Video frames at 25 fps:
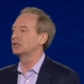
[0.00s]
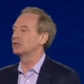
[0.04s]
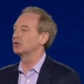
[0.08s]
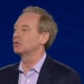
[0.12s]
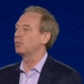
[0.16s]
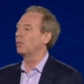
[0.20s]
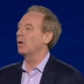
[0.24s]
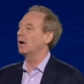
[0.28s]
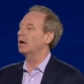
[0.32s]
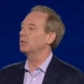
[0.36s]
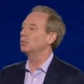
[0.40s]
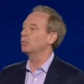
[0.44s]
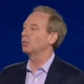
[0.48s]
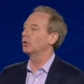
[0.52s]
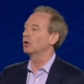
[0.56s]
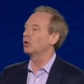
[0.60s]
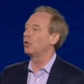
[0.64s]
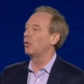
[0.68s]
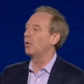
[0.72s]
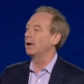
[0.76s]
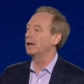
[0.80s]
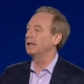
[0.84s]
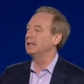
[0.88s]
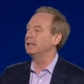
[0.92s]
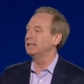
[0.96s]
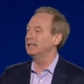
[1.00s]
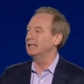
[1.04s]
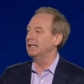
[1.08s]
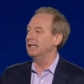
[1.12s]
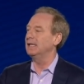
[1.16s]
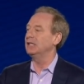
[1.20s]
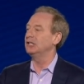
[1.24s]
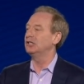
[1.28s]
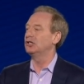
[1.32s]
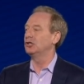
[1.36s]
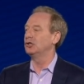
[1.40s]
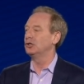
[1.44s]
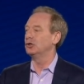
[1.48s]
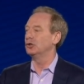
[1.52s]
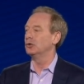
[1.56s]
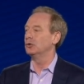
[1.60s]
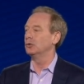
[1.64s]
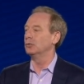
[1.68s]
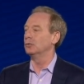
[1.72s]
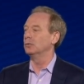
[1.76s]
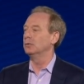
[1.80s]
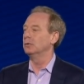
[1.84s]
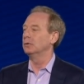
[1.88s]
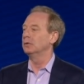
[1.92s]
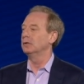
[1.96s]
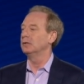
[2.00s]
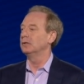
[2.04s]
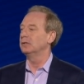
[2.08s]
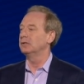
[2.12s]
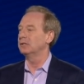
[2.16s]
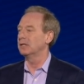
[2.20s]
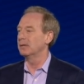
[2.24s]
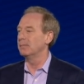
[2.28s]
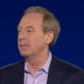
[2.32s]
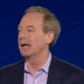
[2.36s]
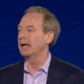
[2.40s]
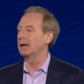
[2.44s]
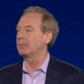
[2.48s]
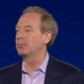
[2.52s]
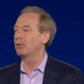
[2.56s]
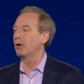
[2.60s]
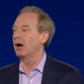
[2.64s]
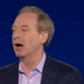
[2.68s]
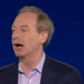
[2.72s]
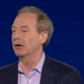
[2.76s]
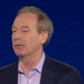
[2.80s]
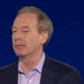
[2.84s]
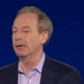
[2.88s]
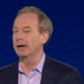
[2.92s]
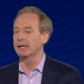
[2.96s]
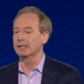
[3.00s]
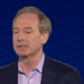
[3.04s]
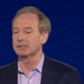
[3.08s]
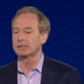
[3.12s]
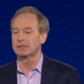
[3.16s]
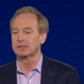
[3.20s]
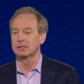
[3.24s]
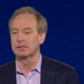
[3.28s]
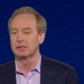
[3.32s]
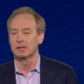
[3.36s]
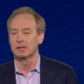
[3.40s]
is what we're going to need to do to make progress.